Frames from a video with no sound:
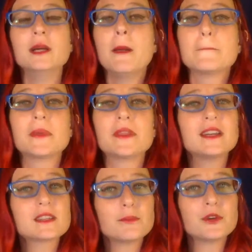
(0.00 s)
But then at
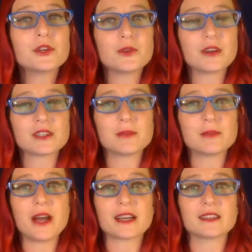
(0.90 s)
some point you have to sit
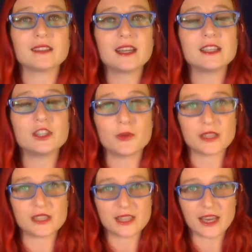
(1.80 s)
back and let it do
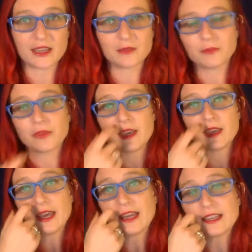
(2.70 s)
its thing.
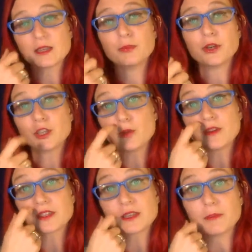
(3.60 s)
And at some point you have to
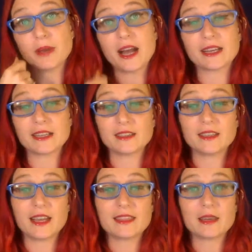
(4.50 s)
sit back and
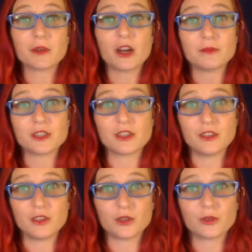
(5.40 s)
let them come to
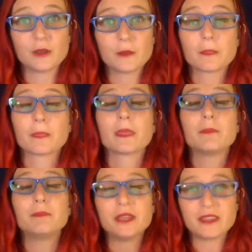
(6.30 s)
you.
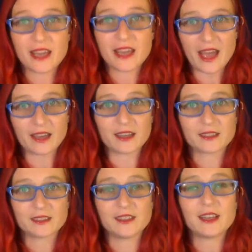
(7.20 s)
Be the egg,
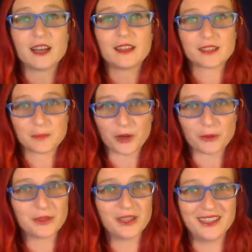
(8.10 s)
not the sperm.
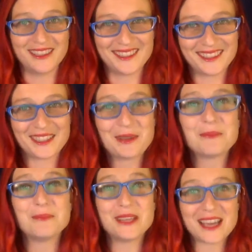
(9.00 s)

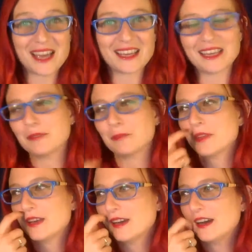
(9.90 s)
Be eggy.
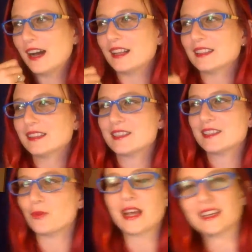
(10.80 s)

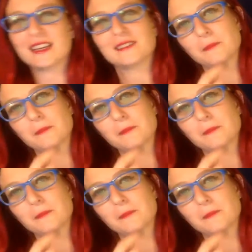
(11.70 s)
Lisa Rankin